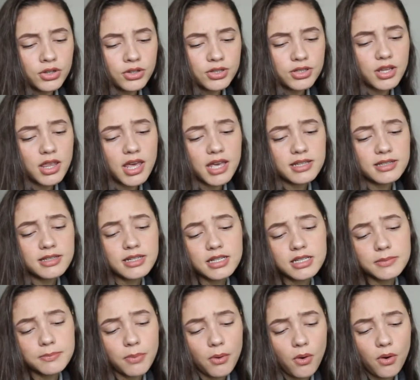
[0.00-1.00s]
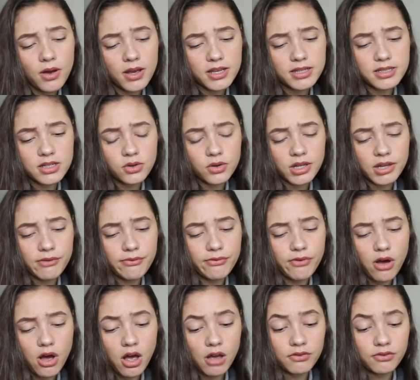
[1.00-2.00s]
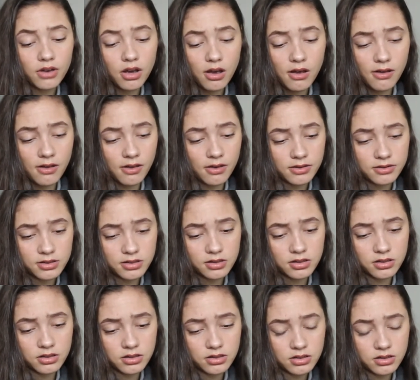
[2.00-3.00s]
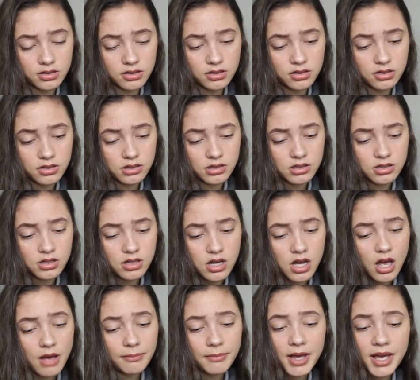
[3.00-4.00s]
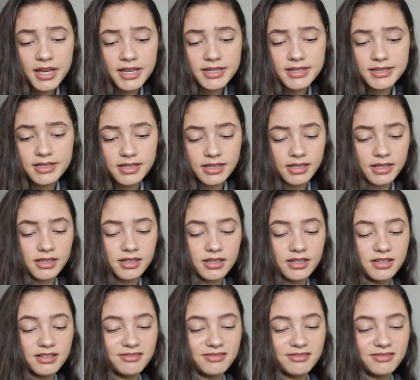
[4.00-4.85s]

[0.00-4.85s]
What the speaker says: So there are six boys and only five girls. Amazing.